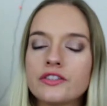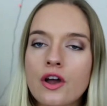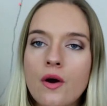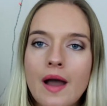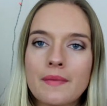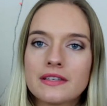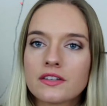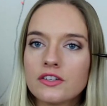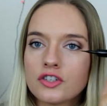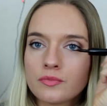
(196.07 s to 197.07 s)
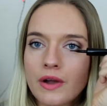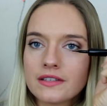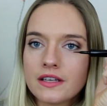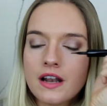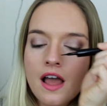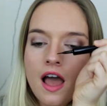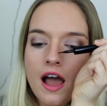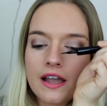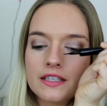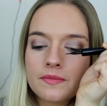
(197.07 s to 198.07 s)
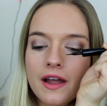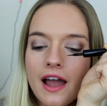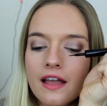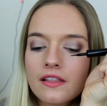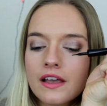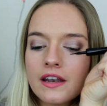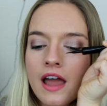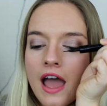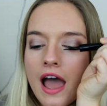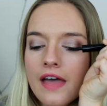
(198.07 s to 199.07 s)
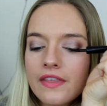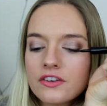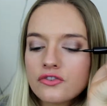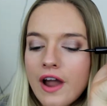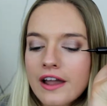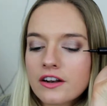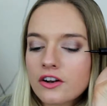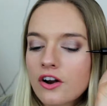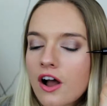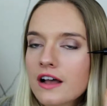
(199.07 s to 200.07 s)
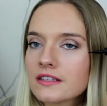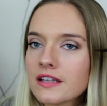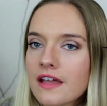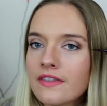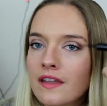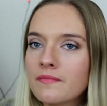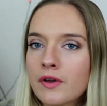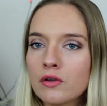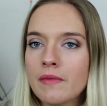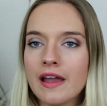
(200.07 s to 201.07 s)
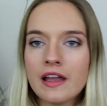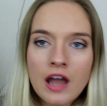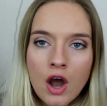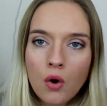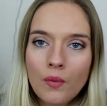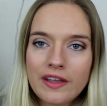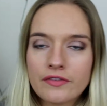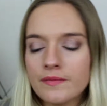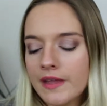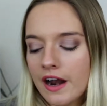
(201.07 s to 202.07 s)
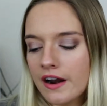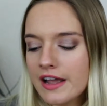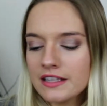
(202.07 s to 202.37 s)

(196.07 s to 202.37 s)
So I basically just press it against my eyelid and then drag it across and then build my wing from there.